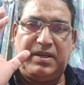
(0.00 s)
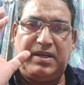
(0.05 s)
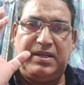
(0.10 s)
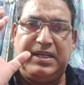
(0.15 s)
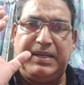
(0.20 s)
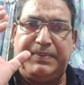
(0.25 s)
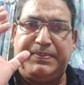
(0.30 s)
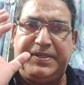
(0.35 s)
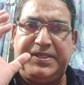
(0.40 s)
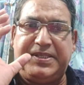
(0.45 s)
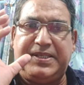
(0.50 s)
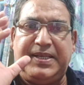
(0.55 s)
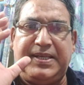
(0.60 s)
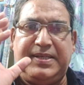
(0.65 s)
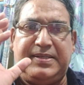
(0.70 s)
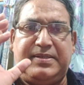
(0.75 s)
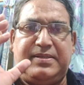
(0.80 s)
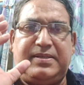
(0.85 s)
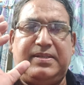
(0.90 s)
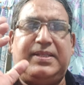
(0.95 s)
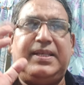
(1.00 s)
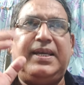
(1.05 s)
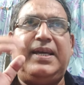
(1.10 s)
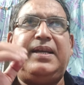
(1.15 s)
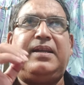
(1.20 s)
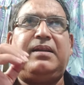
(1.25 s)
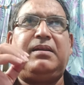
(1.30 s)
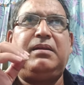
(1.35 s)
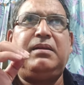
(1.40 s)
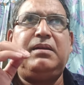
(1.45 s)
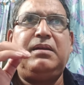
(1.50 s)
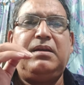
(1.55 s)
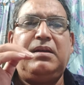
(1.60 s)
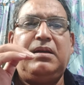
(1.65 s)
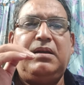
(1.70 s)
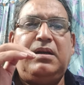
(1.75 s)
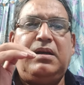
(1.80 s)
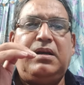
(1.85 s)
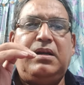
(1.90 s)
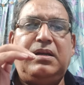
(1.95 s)
deficient. Their
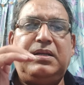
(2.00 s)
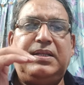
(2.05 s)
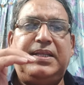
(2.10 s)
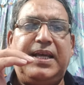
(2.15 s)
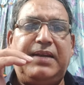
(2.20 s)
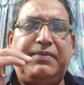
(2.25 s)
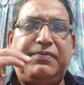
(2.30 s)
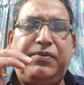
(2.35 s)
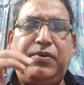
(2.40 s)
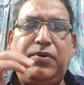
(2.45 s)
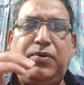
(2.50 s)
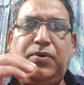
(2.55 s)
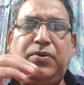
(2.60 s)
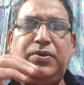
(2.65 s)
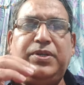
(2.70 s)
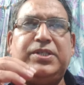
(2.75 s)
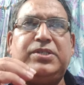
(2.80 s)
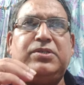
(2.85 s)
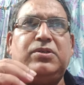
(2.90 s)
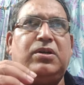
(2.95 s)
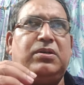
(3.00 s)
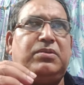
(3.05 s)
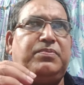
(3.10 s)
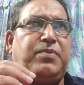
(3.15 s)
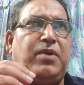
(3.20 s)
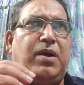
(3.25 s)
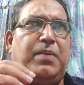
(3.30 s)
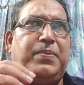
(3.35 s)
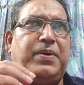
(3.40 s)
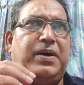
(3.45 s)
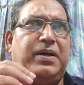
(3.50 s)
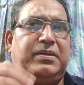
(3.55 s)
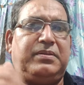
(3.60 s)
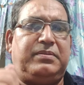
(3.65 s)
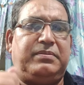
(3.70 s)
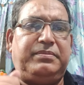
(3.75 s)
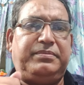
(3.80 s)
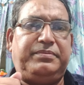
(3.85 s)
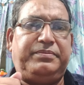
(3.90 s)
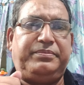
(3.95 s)
flow is not proper.
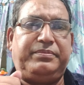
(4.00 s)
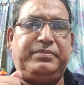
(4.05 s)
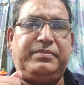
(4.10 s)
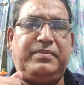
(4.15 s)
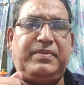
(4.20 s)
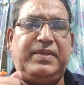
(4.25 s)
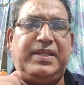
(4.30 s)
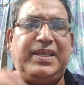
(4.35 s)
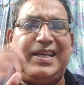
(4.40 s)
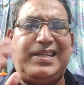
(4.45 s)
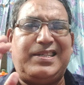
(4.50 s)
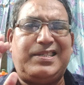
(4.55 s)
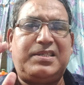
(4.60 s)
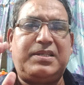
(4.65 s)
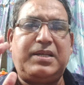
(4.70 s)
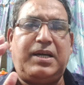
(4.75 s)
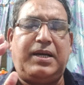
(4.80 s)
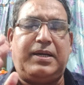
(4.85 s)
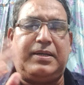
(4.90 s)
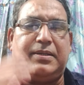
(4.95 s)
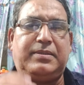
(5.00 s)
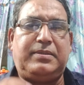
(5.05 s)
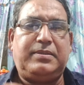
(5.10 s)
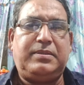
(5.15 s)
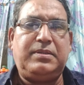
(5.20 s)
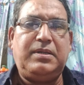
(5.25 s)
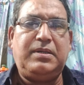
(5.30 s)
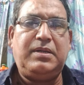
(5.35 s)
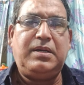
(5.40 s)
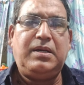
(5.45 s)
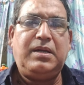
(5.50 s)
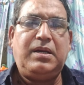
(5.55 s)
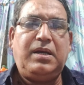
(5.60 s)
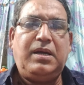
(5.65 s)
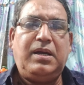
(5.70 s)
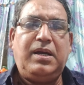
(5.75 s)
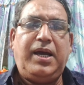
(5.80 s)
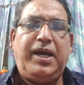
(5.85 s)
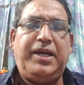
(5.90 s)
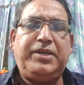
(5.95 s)
They are stuck.
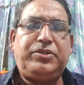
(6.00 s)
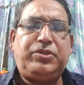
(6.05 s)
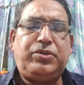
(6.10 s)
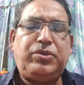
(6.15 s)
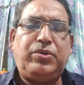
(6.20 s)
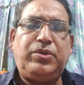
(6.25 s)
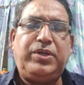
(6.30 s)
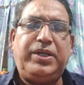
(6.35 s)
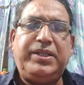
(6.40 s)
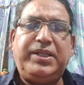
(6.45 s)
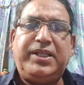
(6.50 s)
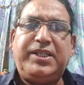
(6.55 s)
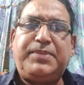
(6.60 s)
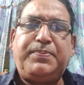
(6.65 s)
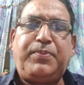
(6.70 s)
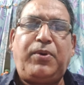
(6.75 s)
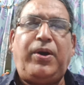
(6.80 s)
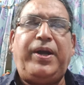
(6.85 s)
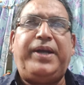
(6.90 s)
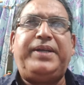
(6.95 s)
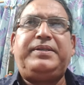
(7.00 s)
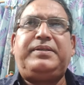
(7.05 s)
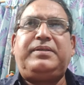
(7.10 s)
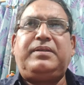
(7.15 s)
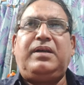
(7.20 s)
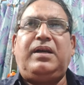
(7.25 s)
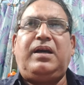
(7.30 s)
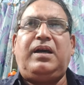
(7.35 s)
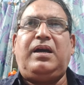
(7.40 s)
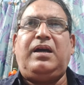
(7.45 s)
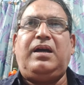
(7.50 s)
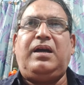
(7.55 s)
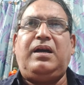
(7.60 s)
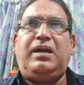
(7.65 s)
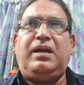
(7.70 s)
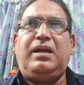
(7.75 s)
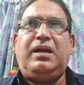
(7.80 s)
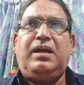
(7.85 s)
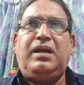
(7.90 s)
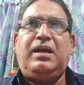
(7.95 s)
And so in this point,
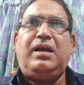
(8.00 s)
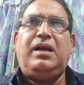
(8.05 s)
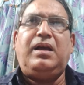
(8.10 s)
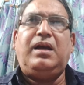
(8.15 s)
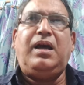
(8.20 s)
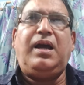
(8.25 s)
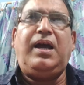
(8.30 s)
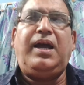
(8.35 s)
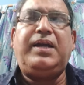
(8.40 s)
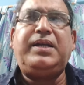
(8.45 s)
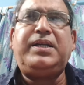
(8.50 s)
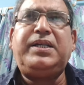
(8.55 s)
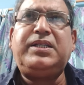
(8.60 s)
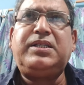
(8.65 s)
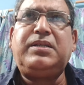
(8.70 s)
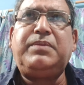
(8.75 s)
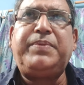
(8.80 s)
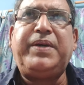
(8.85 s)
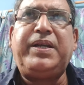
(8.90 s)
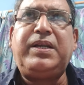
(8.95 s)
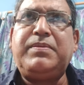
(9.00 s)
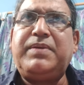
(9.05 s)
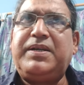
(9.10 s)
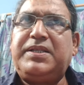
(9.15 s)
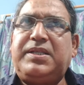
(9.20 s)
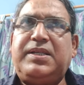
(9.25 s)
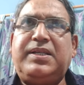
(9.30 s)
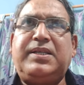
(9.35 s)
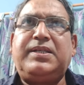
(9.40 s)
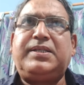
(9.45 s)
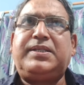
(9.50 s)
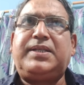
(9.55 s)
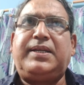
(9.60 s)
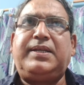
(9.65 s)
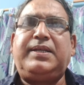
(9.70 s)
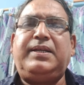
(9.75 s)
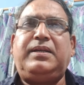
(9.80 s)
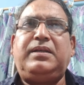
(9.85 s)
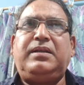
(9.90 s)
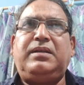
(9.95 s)
it is very much
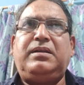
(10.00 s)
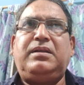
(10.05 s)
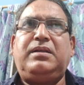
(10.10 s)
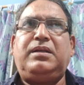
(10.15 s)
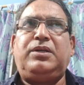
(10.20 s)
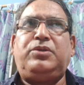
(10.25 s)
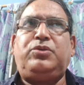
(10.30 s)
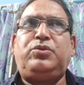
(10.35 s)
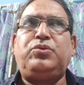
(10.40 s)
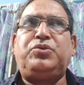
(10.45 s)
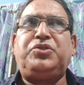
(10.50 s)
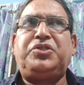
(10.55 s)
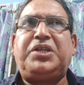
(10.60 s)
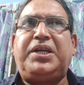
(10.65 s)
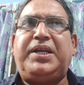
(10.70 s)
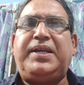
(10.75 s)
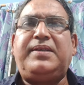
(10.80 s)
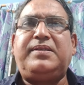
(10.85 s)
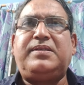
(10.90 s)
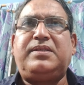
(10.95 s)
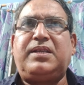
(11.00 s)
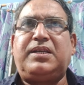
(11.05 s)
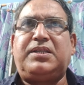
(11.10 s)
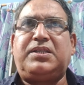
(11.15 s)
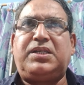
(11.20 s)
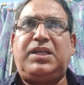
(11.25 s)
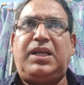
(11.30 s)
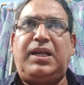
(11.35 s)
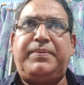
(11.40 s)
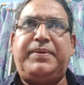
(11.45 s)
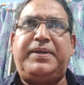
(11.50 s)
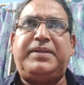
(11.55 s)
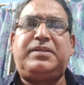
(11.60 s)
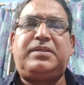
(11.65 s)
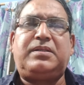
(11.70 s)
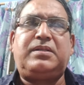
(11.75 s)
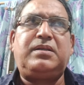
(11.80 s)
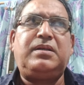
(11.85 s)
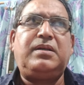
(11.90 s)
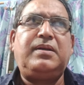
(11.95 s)
necessary to change the
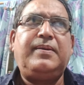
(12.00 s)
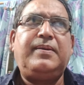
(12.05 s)
syllabus